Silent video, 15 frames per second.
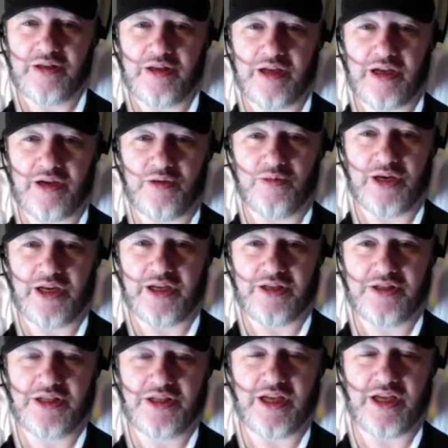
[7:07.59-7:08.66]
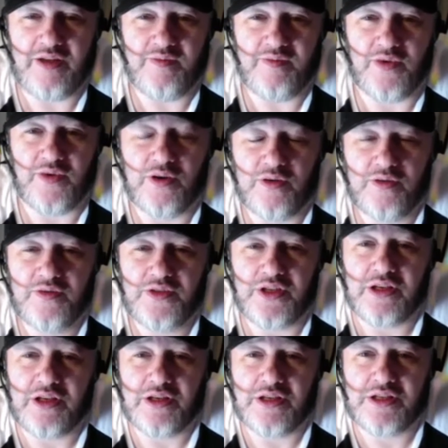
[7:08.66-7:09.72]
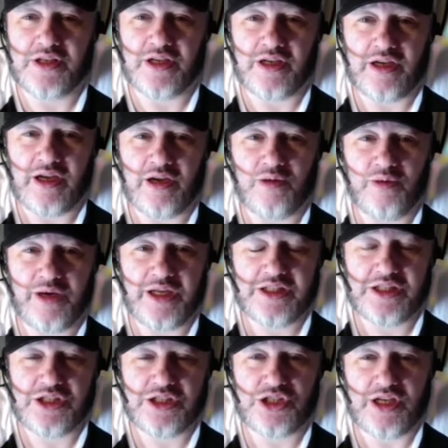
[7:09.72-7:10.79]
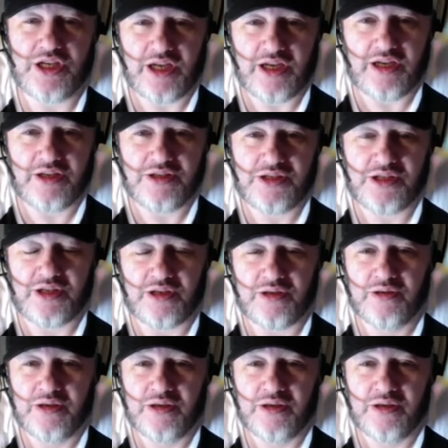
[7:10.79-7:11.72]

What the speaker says: how willing to get involved, and how willing to share. So